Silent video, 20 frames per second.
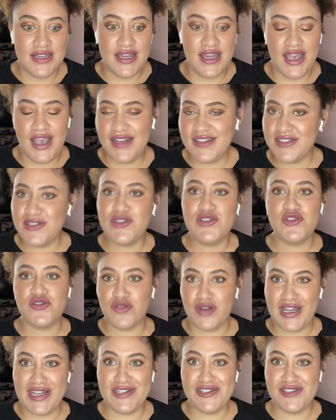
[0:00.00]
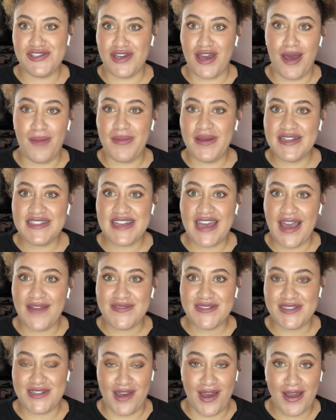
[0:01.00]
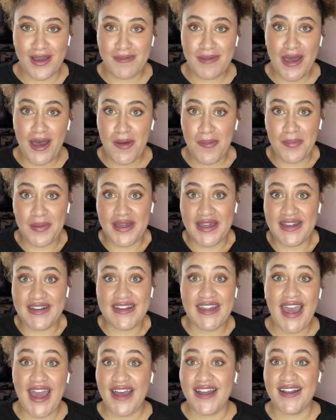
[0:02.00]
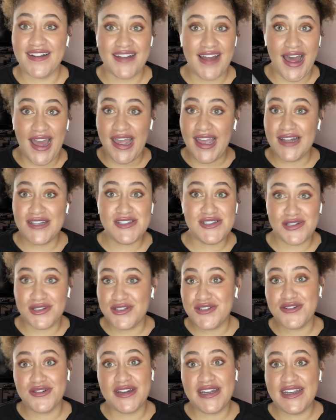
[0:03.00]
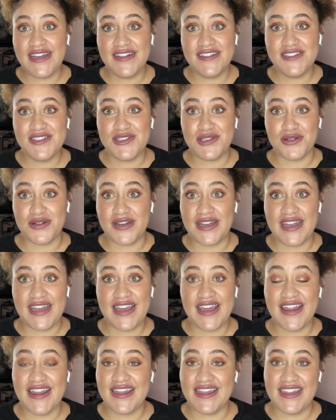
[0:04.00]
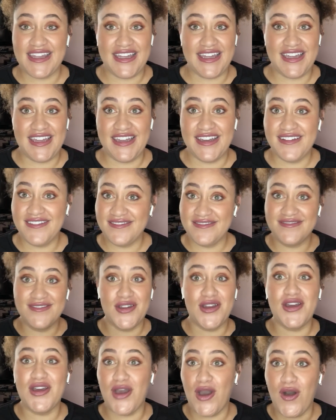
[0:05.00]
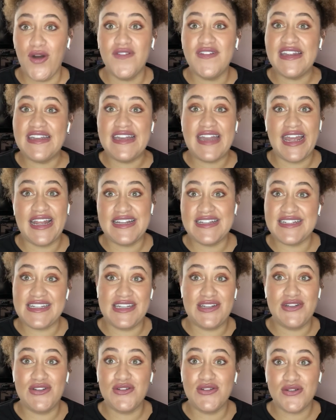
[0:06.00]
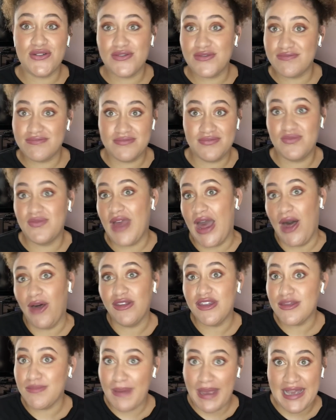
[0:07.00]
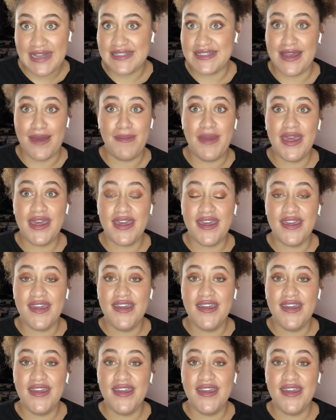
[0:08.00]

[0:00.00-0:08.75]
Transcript: it's a strange topic to have to talk about, but yeah, I had surgery during the COVID-19 health pandemic,